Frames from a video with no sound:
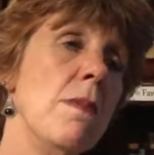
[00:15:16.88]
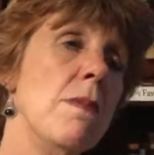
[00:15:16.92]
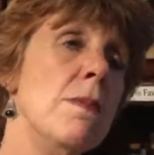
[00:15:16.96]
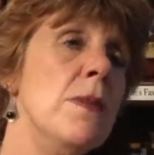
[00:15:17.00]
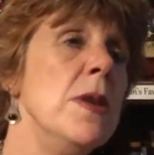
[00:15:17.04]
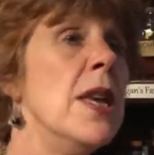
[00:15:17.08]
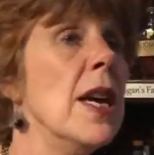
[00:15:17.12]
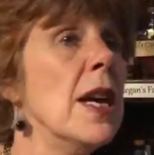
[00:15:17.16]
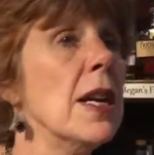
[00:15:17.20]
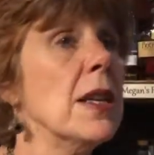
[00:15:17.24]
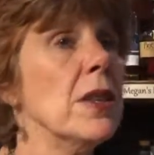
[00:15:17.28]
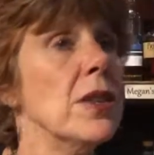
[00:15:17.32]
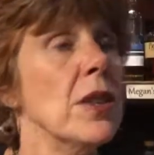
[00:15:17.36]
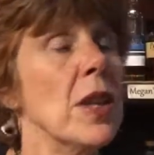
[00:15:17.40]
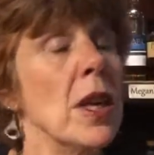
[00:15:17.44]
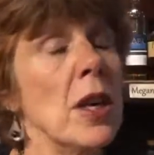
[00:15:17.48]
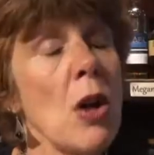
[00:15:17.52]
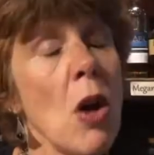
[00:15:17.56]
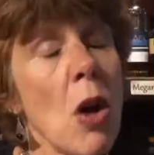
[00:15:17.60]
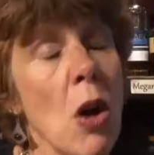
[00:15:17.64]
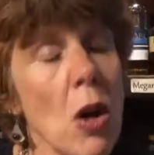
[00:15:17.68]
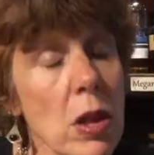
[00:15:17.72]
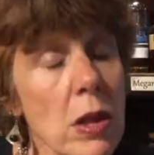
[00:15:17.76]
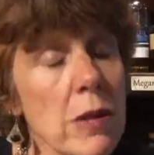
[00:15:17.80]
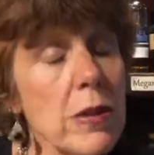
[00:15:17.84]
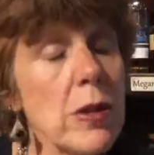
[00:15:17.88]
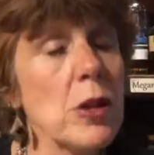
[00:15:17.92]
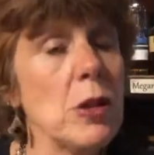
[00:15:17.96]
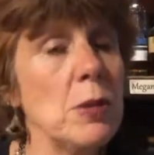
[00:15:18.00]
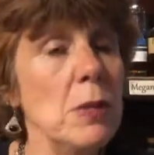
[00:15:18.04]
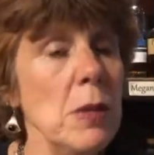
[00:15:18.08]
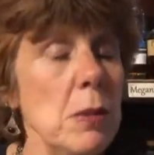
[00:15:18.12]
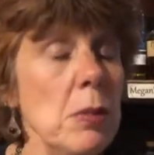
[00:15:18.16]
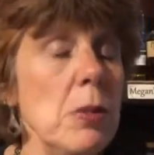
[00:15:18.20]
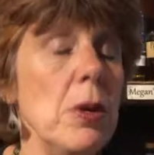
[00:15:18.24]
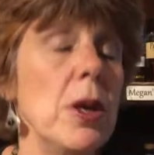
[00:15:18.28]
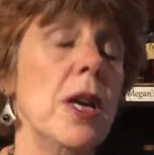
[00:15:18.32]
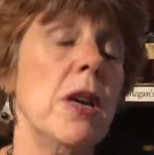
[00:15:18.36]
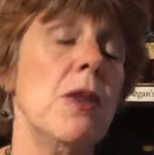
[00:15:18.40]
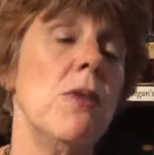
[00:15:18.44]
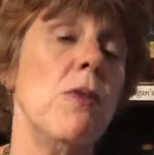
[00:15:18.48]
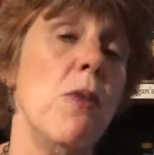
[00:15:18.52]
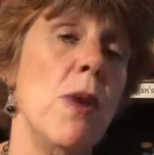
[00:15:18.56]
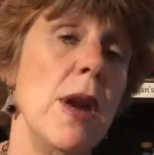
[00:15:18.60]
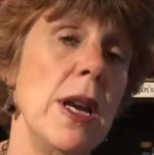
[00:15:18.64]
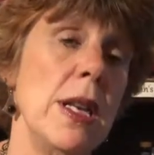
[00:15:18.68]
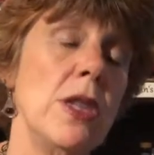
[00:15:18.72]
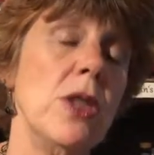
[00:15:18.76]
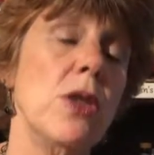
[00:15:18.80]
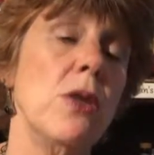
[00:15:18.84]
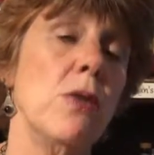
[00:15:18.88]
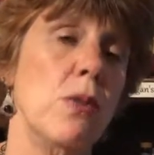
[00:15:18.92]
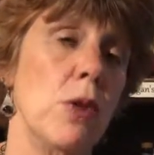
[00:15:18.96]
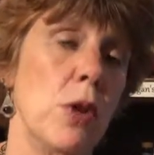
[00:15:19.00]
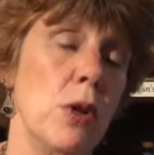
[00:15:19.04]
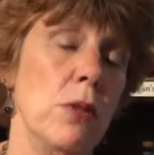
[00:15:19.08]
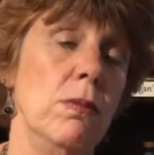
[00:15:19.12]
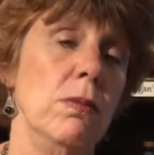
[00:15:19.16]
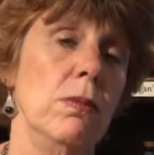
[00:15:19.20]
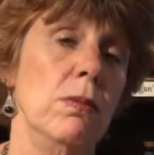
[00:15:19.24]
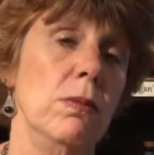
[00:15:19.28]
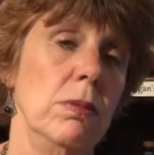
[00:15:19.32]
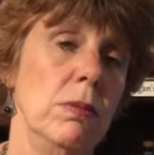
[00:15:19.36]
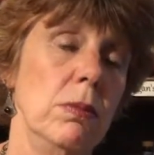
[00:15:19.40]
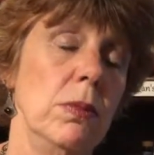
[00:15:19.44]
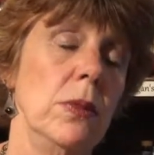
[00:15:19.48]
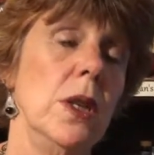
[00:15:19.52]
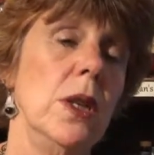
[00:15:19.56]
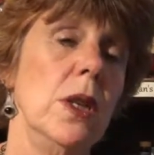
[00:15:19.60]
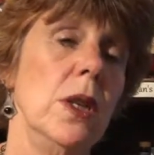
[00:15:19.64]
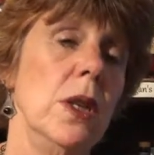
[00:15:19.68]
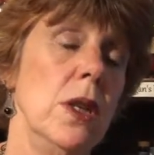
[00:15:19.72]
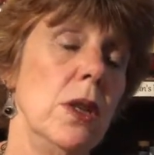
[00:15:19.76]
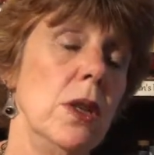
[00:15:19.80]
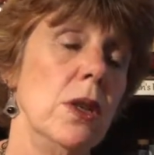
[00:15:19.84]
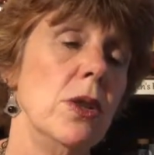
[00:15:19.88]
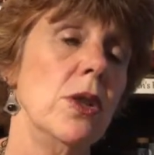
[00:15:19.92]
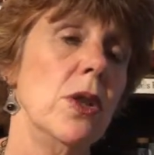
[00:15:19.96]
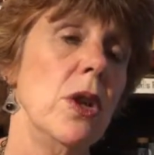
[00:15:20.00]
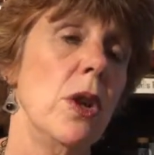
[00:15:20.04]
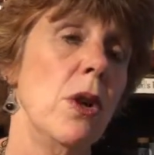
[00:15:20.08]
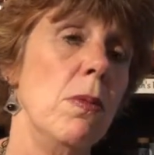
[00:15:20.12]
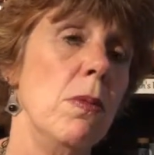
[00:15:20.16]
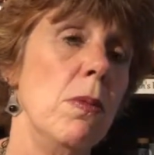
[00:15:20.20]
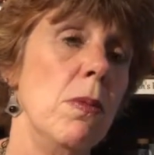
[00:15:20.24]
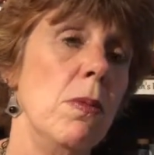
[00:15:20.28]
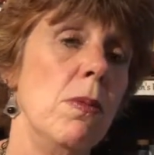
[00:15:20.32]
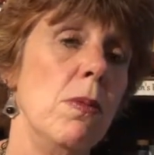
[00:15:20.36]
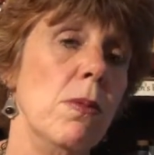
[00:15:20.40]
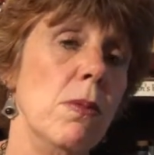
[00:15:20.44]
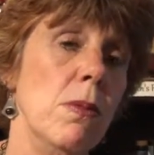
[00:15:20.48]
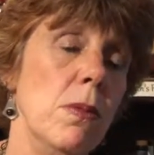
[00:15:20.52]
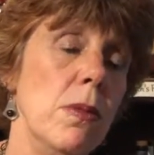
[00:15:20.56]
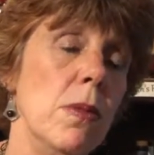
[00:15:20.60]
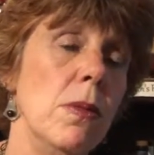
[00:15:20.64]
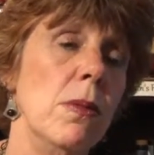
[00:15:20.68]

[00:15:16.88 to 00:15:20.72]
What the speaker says: yes, and all of those people can rent the room. So.